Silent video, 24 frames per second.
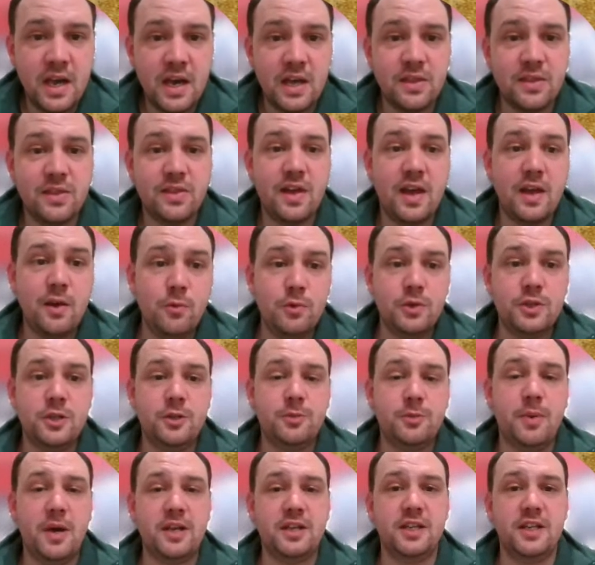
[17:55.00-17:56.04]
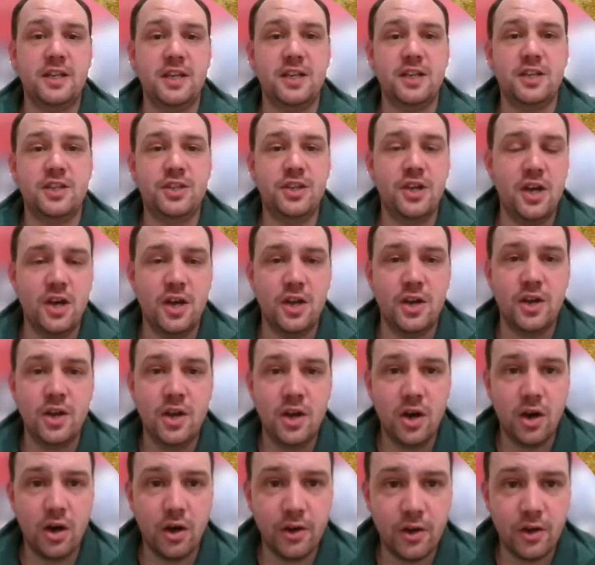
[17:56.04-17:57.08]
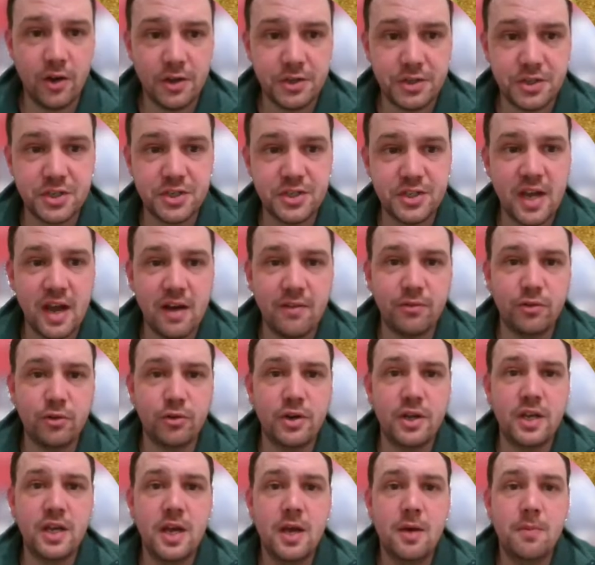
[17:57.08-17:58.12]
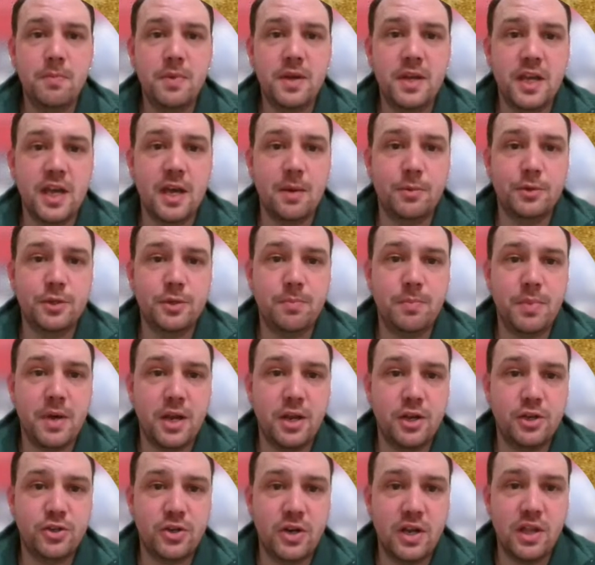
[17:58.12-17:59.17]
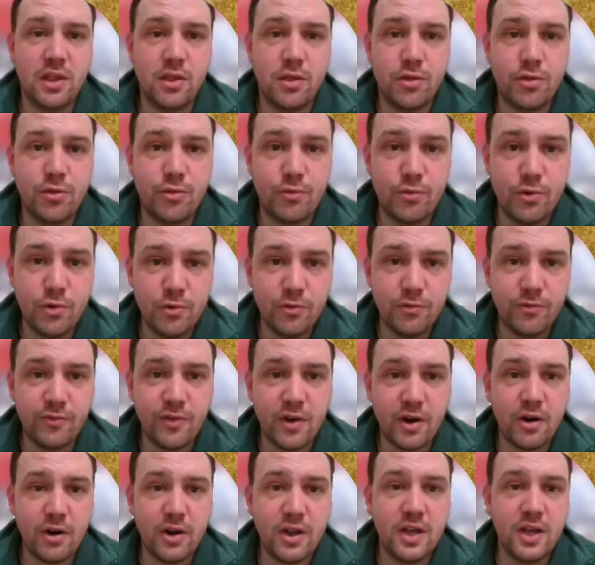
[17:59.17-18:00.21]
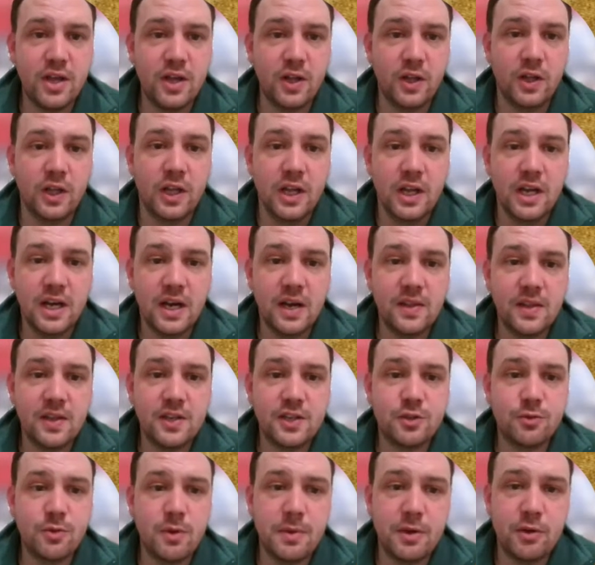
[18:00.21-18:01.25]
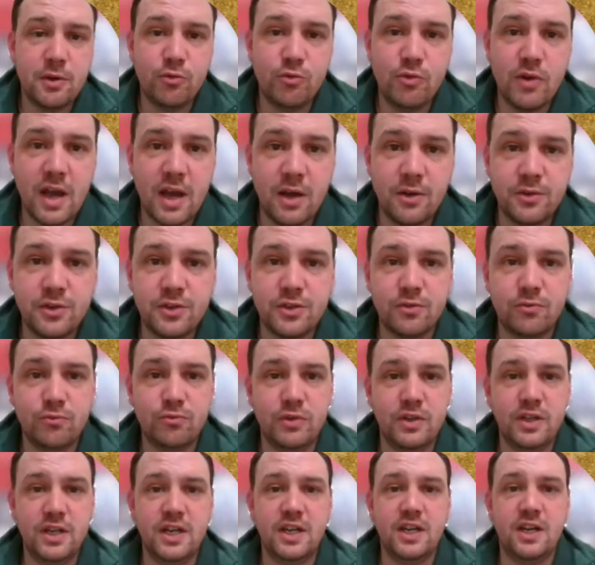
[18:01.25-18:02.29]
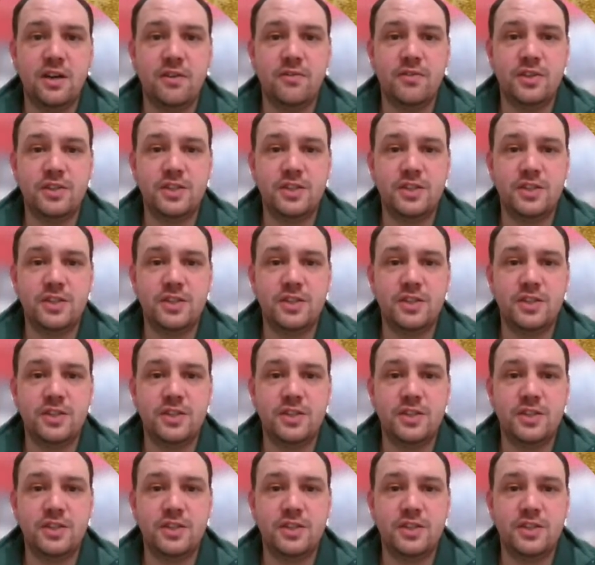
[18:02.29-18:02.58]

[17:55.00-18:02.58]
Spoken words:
And they were depending in turn on Husk's cavalry being able to penetrate through Ferry Hill and then sweeping round the rear of